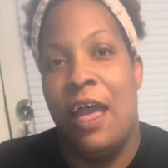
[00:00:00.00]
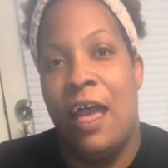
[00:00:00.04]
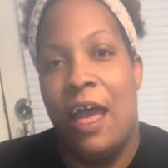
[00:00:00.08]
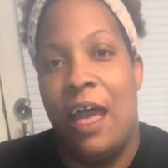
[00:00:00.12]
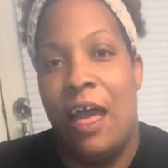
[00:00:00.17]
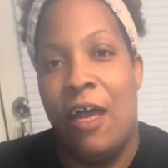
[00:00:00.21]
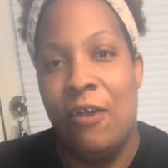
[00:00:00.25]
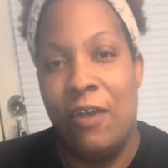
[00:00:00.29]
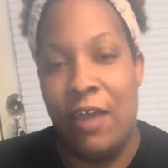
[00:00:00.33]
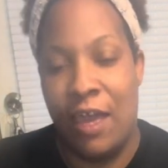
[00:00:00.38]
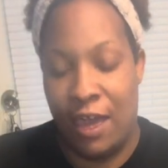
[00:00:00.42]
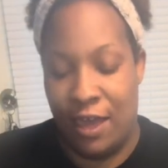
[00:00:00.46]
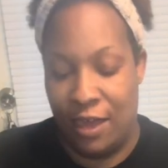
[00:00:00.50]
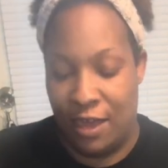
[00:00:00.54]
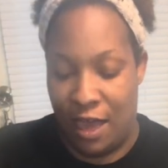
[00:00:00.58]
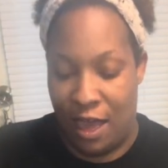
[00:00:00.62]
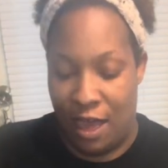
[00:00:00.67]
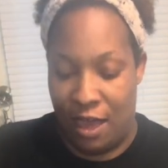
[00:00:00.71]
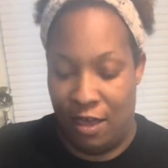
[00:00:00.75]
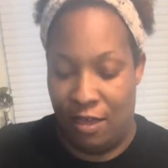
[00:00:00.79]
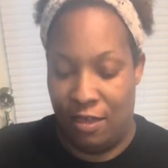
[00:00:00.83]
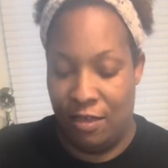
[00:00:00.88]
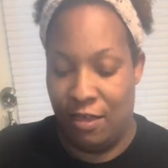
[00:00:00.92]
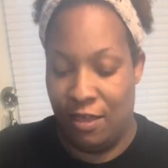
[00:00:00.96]
Okay,
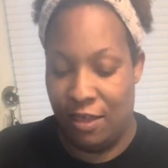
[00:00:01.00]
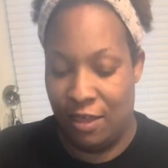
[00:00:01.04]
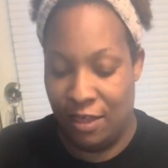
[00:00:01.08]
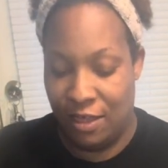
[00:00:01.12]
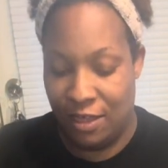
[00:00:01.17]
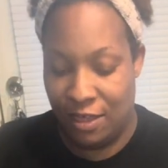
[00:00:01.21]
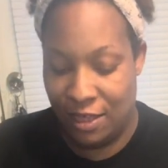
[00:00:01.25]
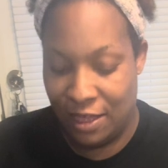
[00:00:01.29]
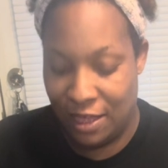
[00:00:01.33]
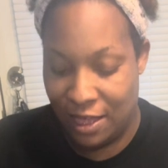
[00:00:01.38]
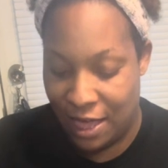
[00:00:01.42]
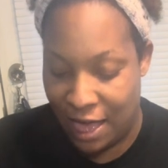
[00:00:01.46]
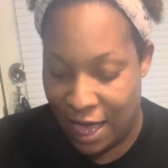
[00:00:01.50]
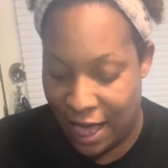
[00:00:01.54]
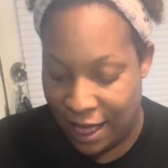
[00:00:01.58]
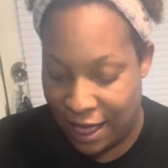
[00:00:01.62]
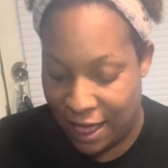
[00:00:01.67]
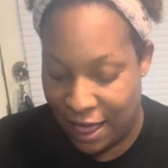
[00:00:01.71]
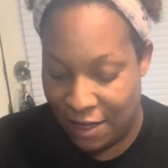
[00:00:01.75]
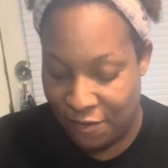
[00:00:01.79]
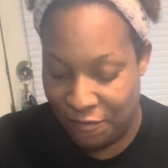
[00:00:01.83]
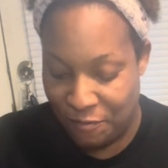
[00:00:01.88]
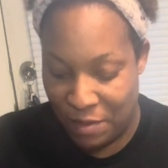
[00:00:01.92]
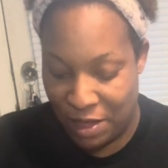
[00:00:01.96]
y'all. I
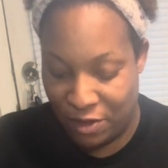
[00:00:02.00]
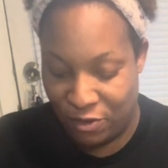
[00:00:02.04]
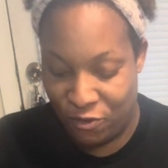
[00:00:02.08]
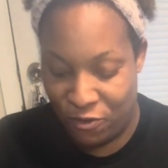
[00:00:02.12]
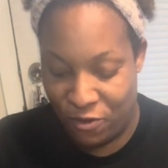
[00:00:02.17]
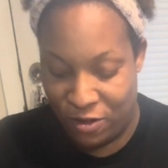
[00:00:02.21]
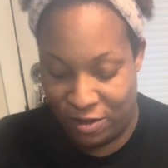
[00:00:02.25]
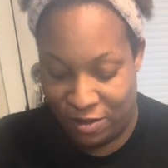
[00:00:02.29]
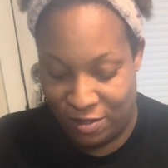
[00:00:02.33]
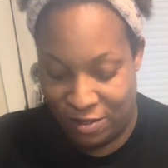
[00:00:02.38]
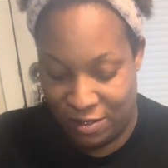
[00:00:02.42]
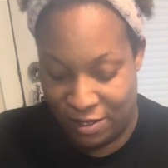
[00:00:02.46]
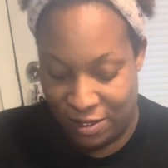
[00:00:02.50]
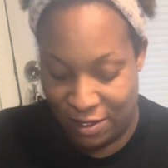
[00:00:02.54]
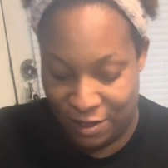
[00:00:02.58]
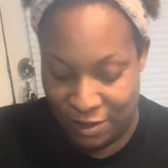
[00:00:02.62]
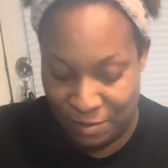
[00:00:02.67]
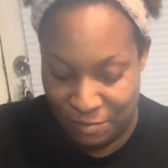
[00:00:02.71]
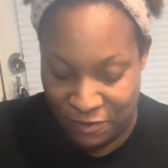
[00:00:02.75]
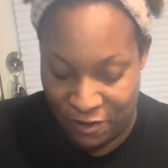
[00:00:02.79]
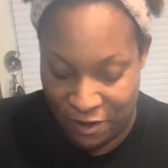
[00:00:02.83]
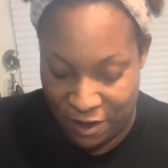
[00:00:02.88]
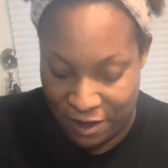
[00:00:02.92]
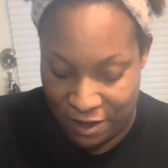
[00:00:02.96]
gave my daughter some,
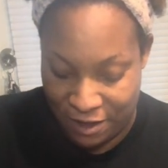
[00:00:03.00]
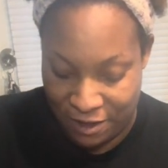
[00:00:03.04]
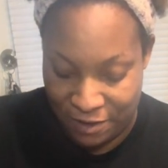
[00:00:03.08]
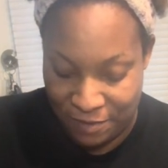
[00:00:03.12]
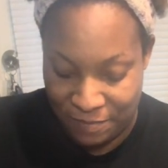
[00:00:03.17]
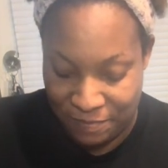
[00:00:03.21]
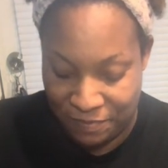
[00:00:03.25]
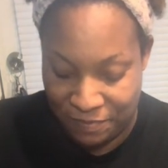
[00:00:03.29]
child.